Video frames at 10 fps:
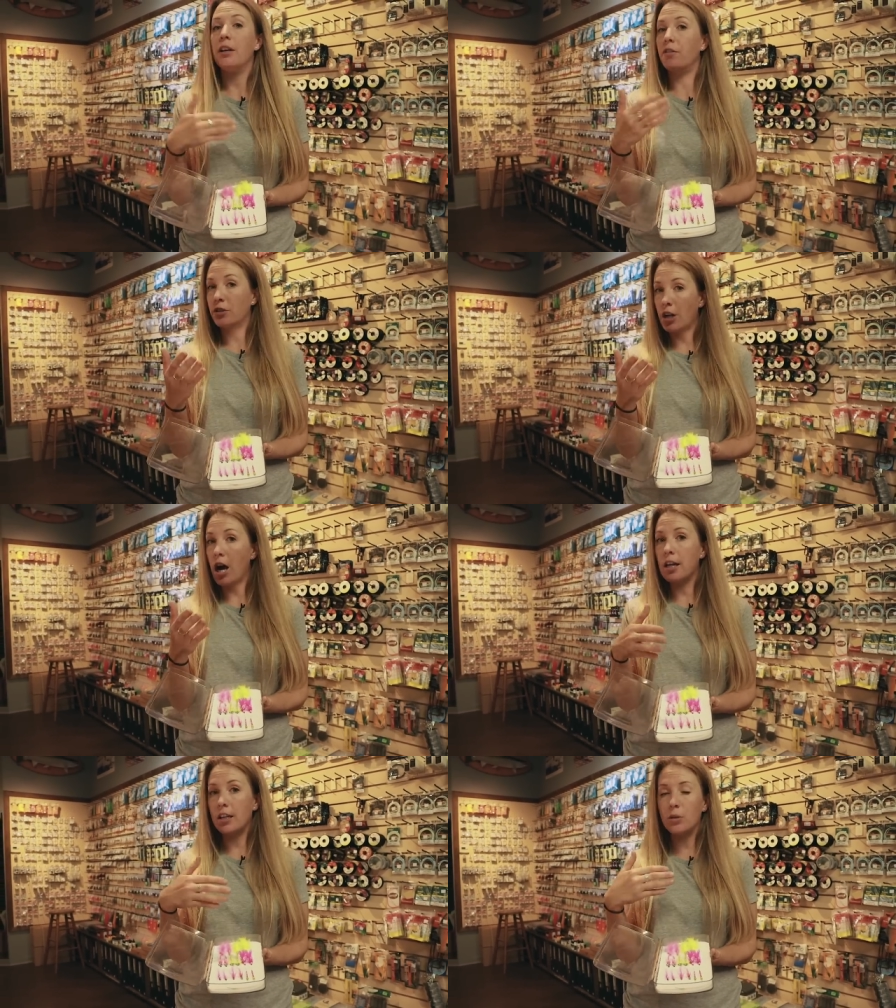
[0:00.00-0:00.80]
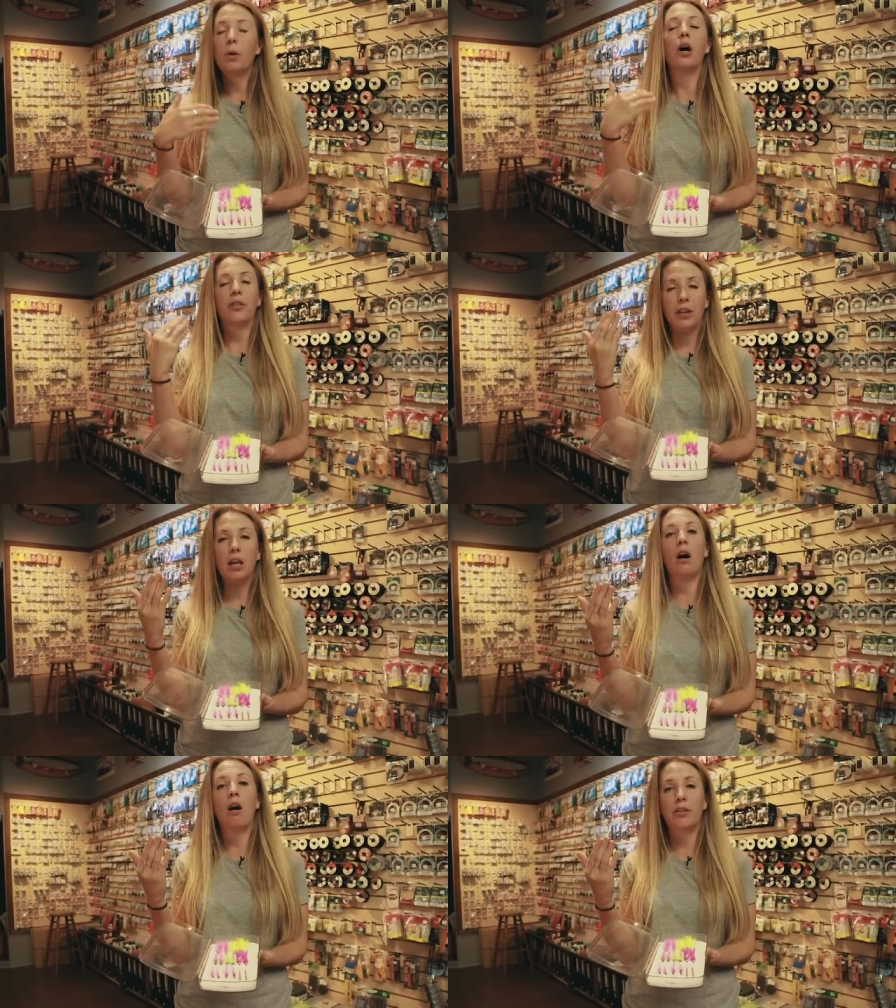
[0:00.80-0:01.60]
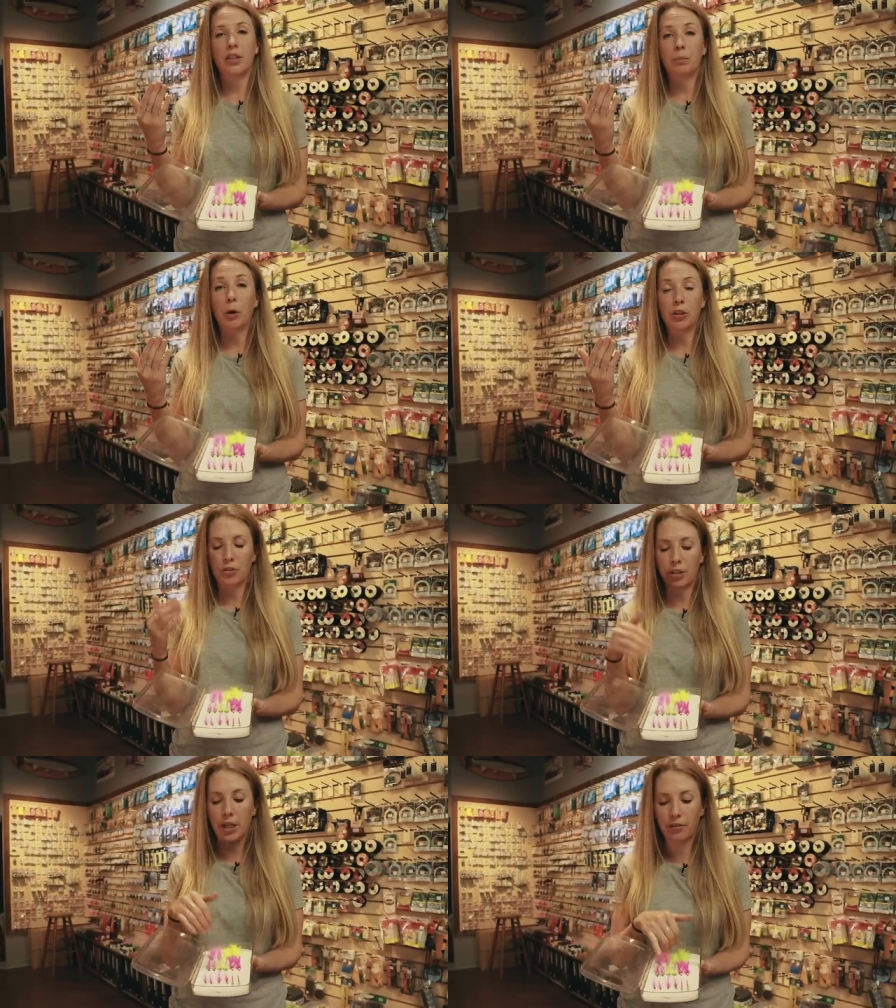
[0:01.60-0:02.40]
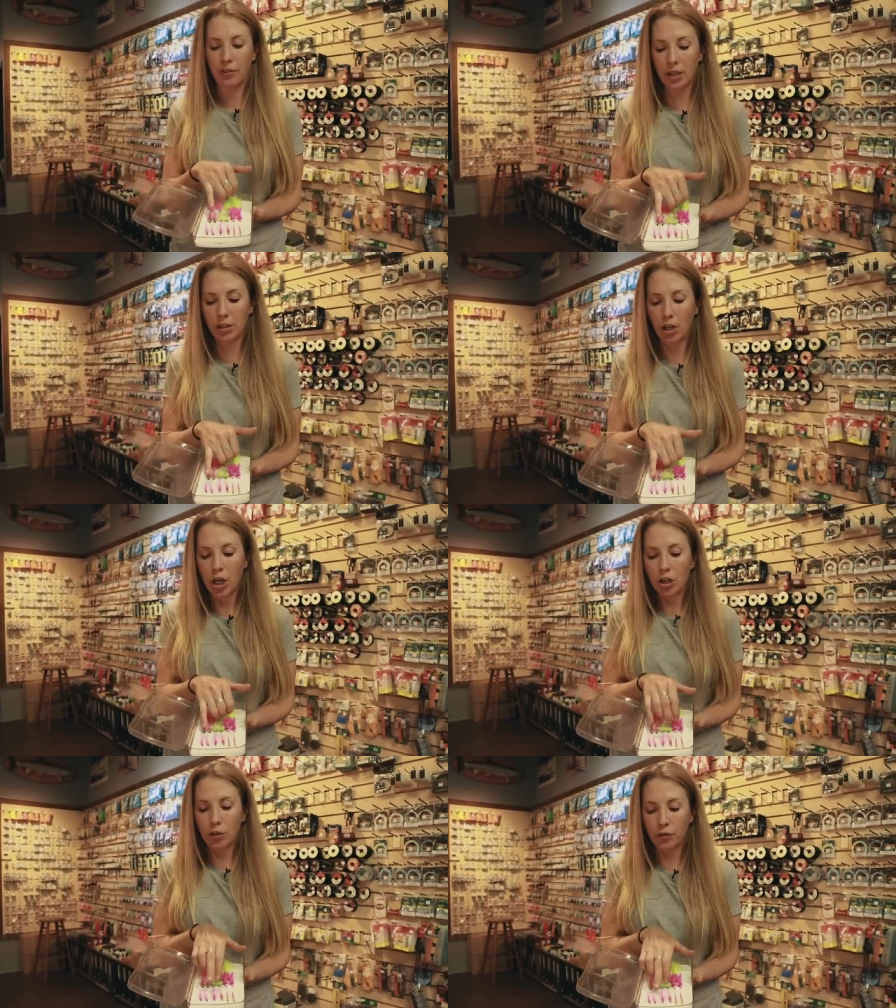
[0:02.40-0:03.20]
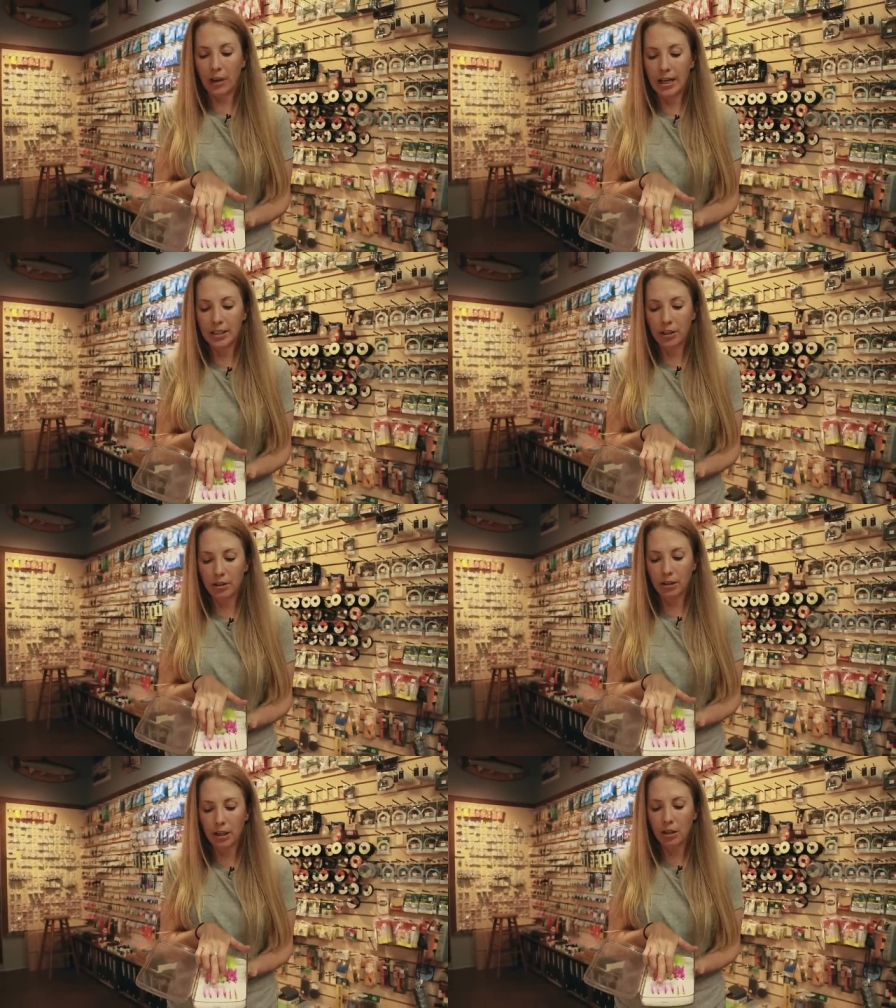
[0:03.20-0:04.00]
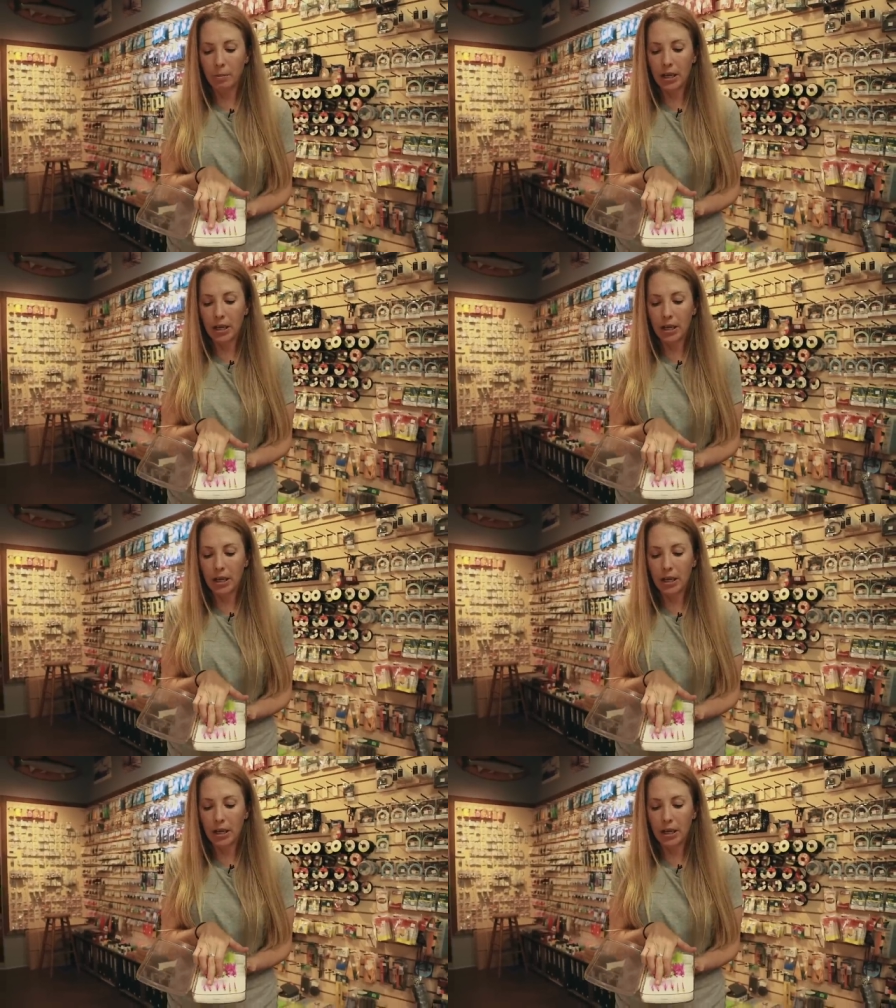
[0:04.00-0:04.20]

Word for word: And if you're tying as well, think on the sparser side of things. So flies that are a little